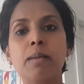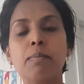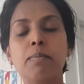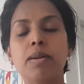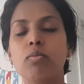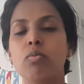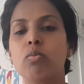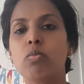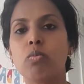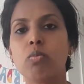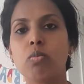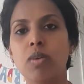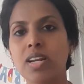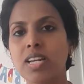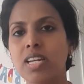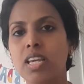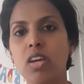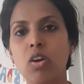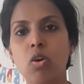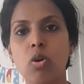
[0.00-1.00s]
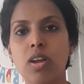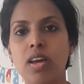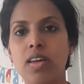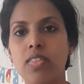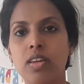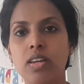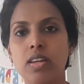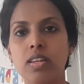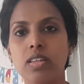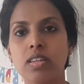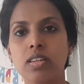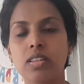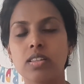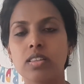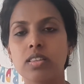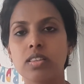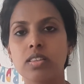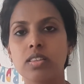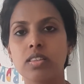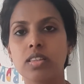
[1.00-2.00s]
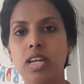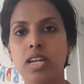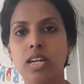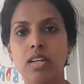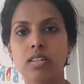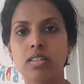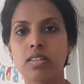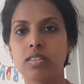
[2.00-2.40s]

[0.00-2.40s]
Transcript: but one day or other, that